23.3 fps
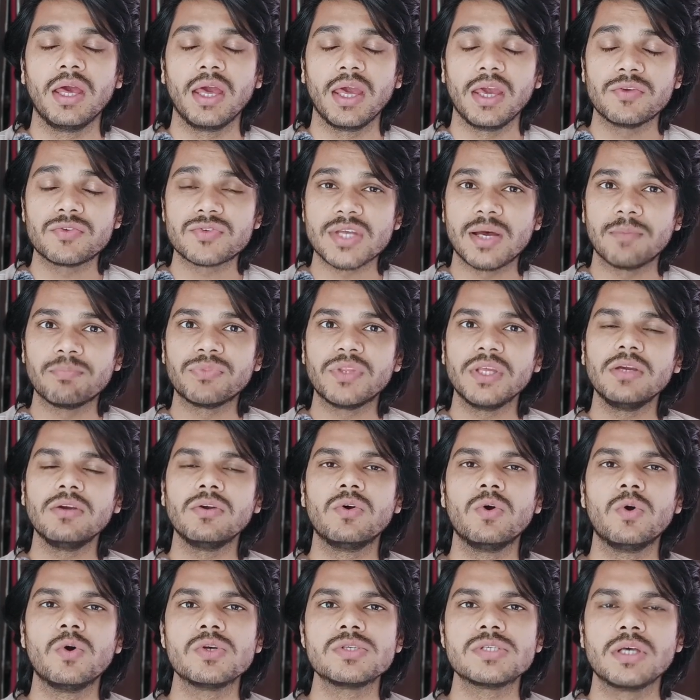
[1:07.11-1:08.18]
if something
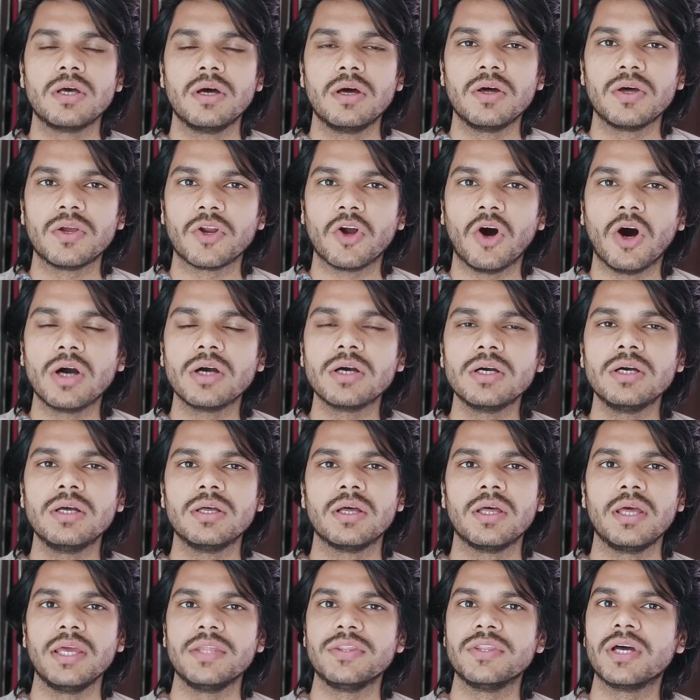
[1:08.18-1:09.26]
goes wrong
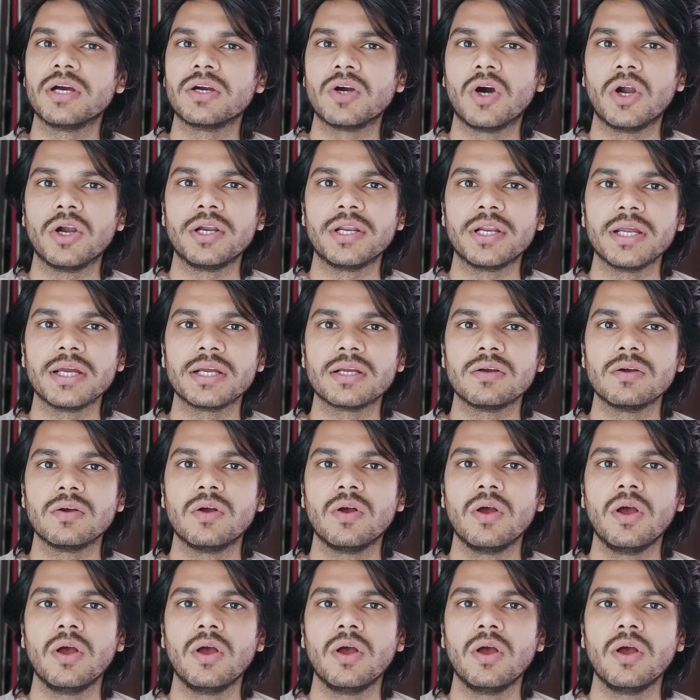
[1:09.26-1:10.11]
in the contract,